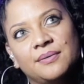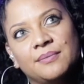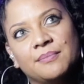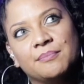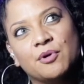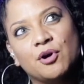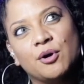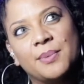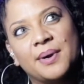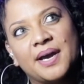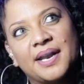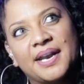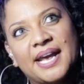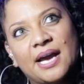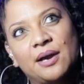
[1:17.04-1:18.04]
mob
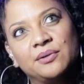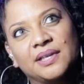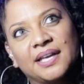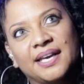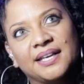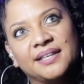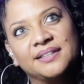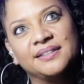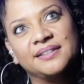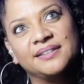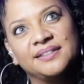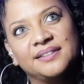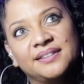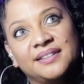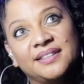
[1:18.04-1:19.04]
an outlet
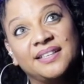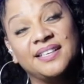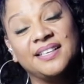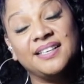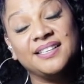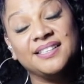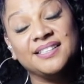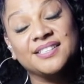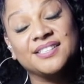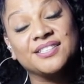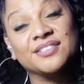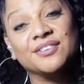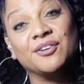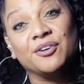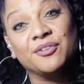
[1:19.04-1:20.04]
is
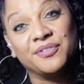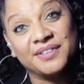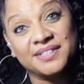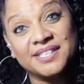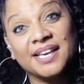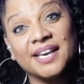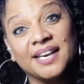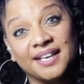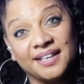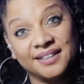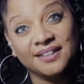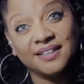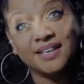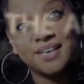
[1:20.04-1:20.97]
off its head.